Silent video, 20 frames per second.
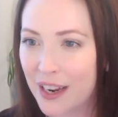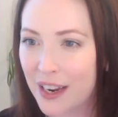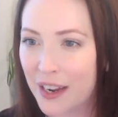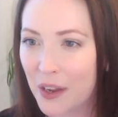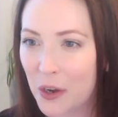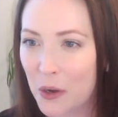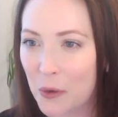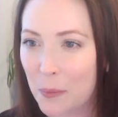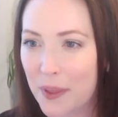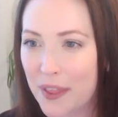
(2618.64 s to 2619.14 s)
I
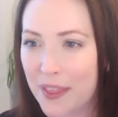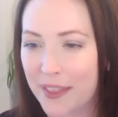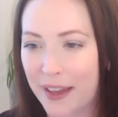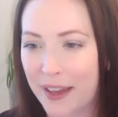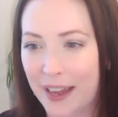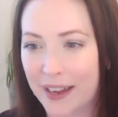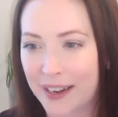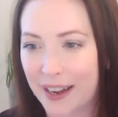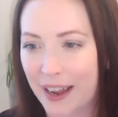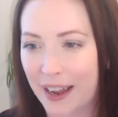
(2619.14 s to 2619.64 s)
hope
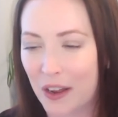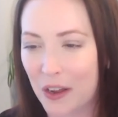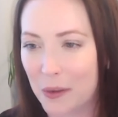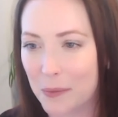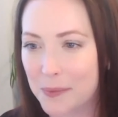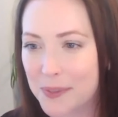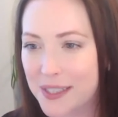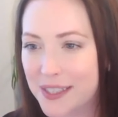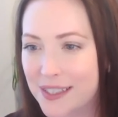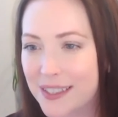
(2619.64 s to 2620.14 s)
that
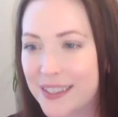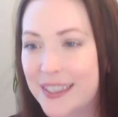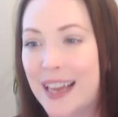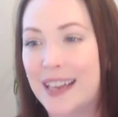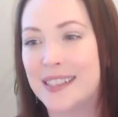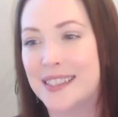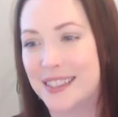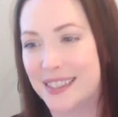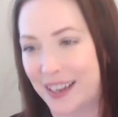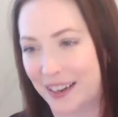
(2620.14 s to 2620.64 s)
helps.
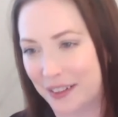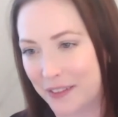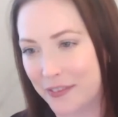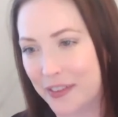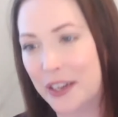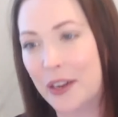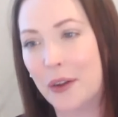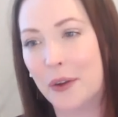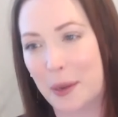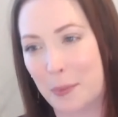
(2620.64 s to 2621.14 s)
Yes, Young
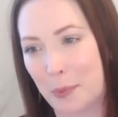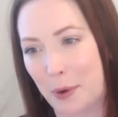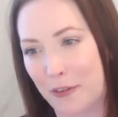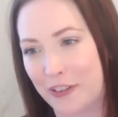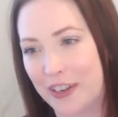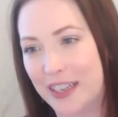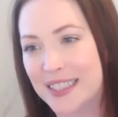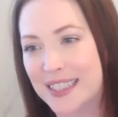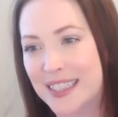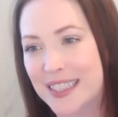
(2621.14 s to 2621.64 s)
Living. Okay,
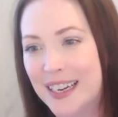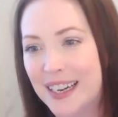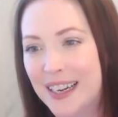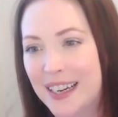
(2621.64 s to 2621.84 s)
perfect.